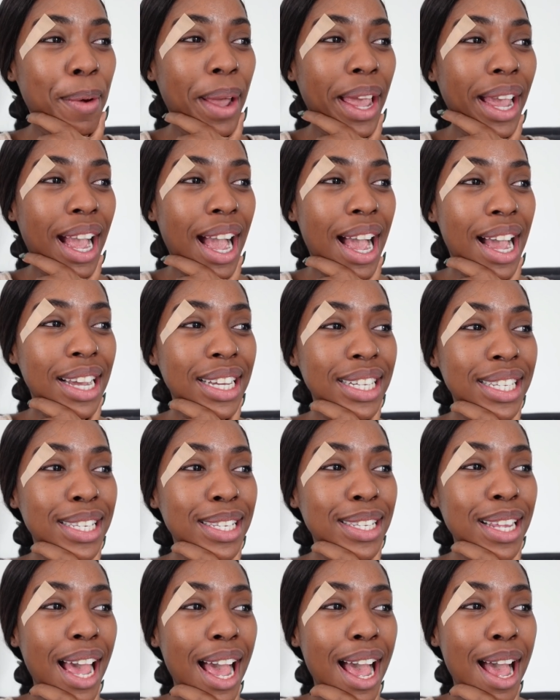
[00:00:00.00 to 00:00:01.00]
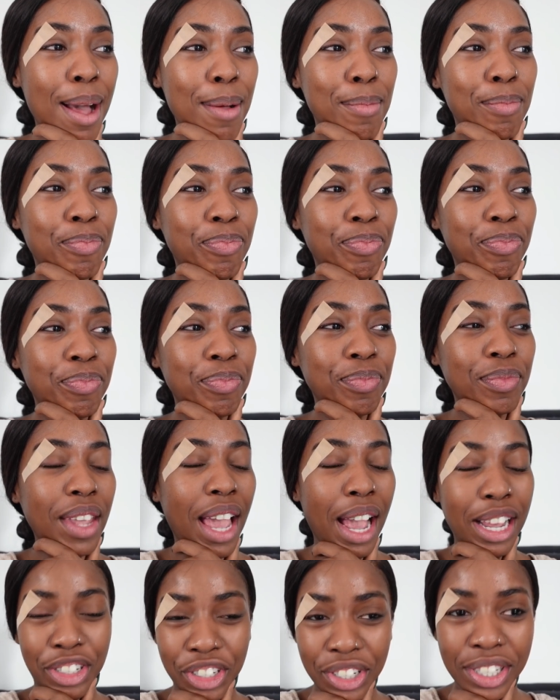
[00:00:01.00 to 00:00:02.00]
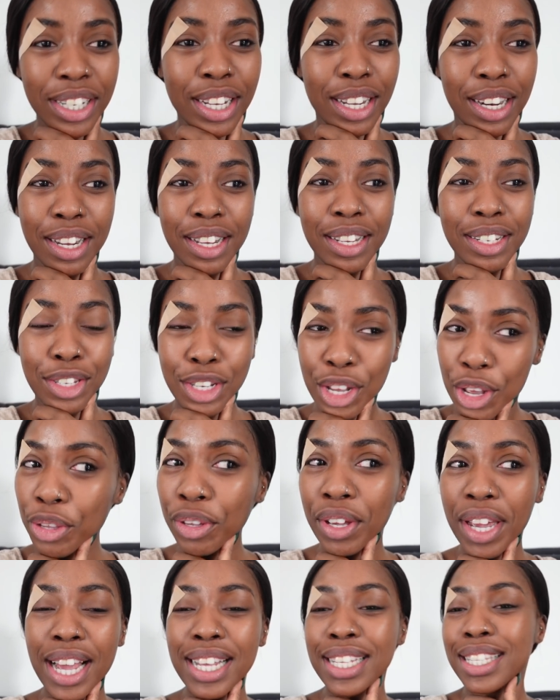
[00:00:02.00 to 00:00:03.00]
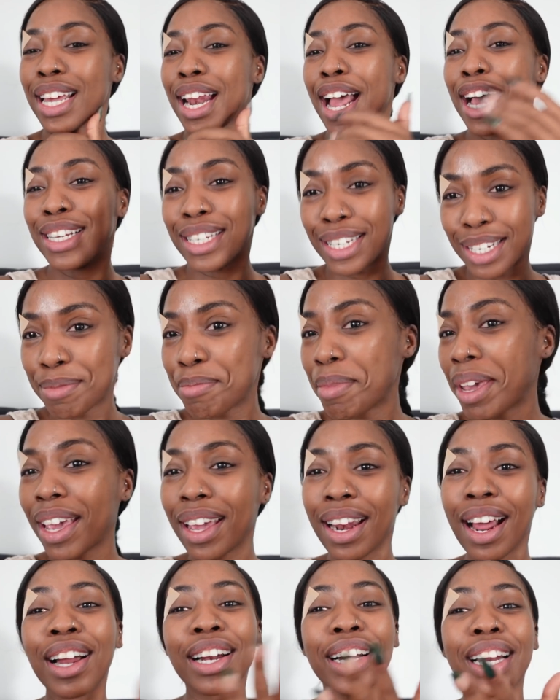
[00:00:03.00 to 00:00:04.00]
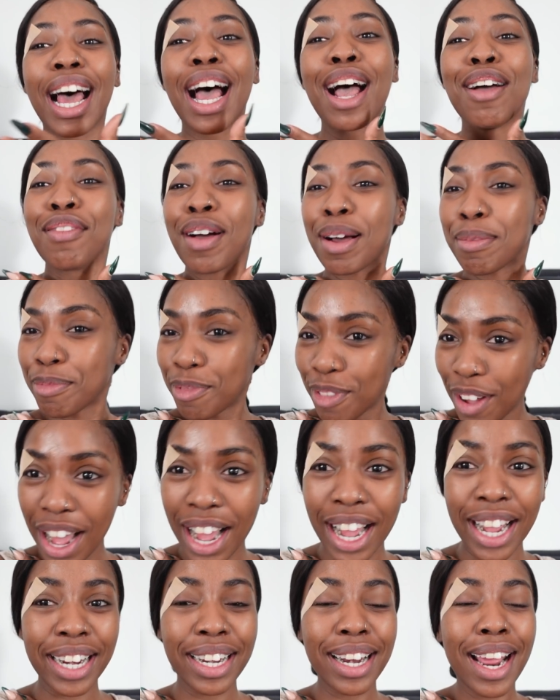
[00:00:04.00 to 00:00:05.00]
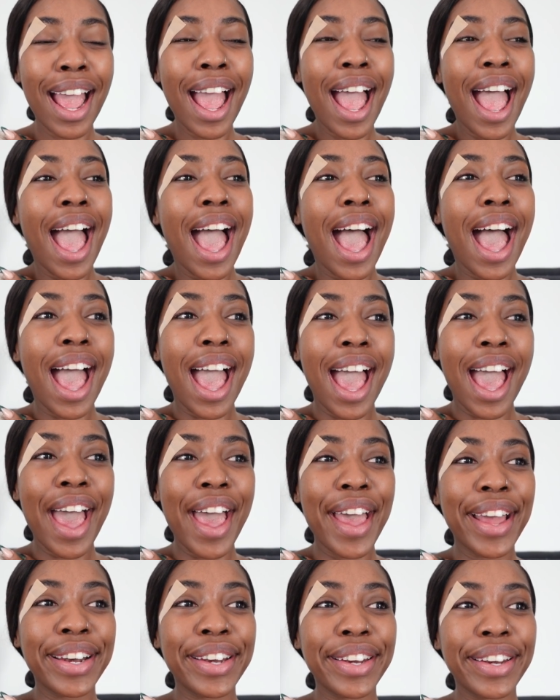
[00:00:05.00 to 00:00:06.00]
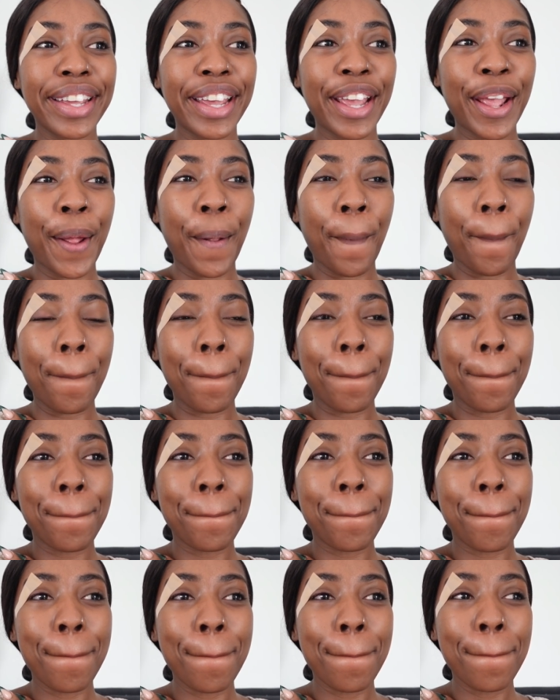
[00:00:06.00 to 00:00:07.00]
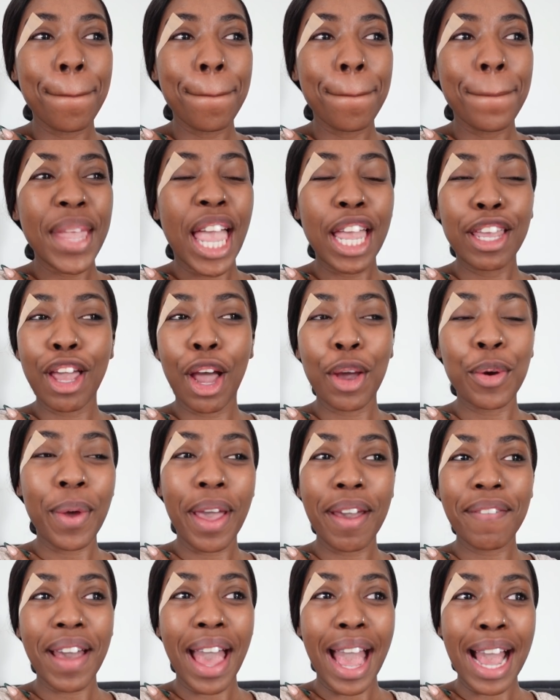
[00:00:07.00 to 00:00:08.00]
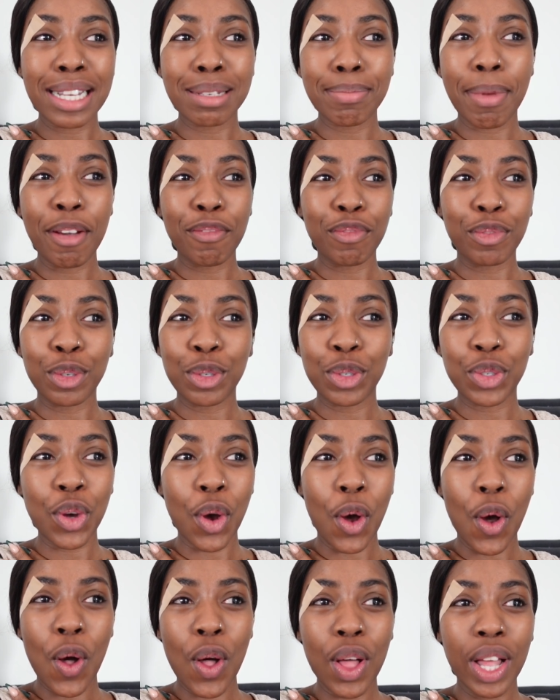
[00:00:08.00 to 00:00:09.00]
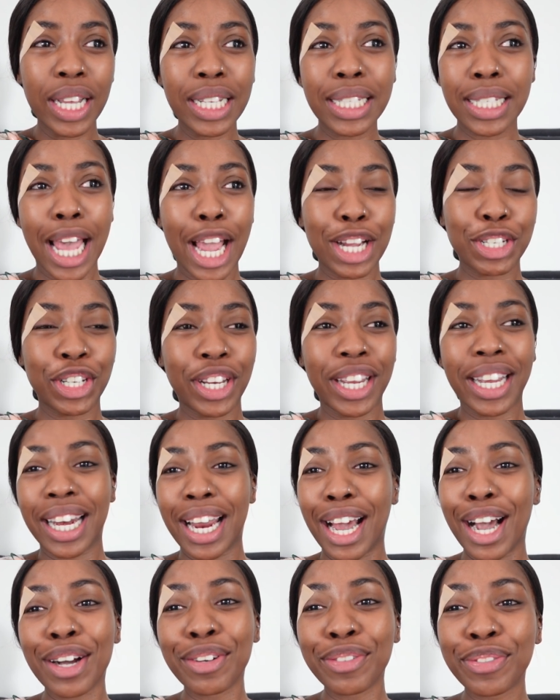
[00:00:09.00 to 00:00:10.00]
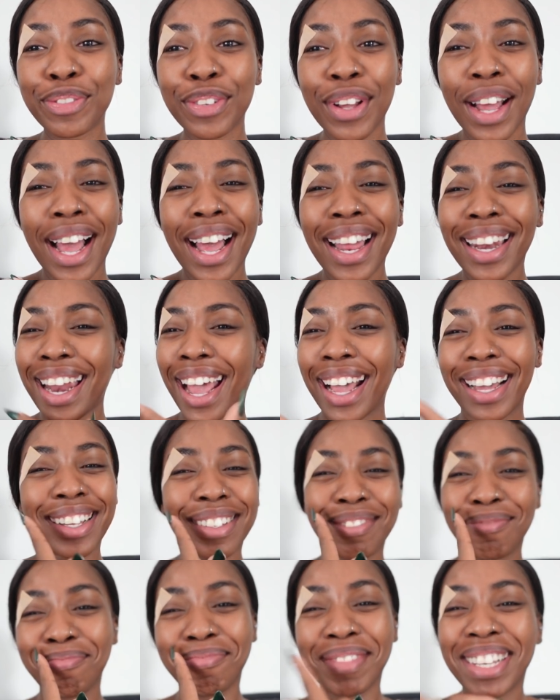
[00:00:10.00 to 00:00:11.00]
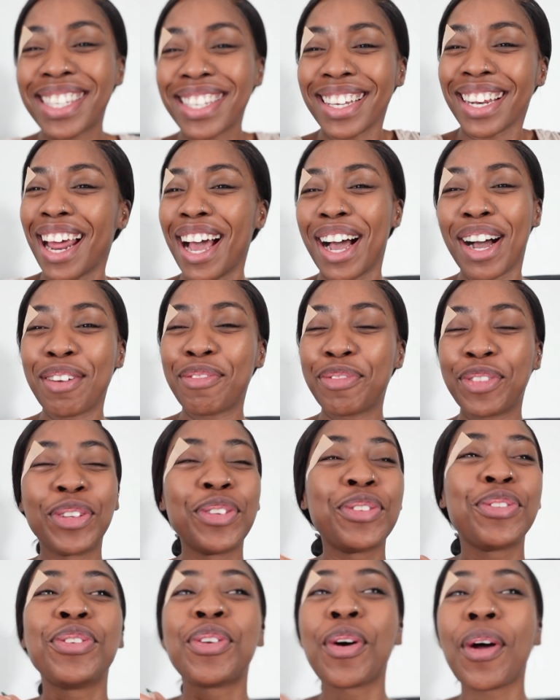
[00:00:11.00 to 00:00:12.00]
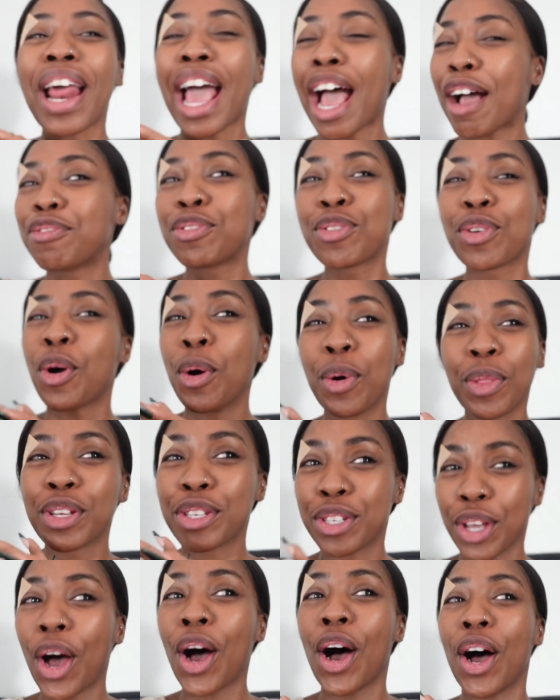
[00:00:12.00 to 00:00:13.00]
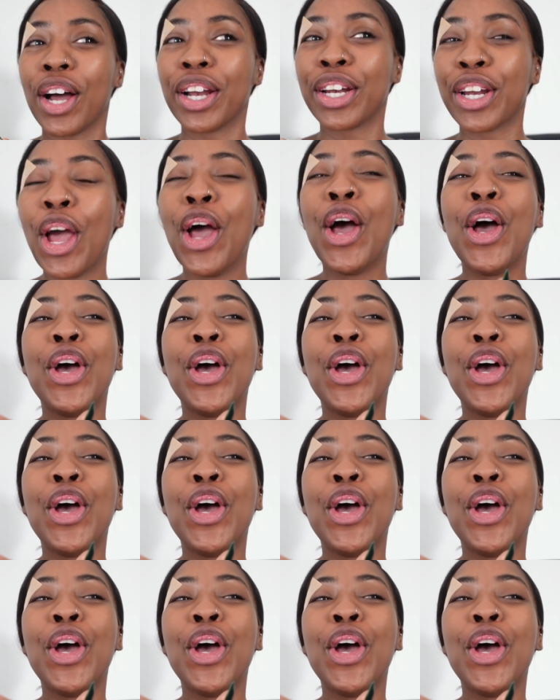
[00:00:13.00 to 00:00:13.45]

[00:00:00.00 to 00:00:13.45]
way, guys, I just here to tell you guys that I did make it out alive. I'm fine. And yeah, whoever has my voodoo doll, it's actually enough. Like, it's enough. You don't have to go this hard.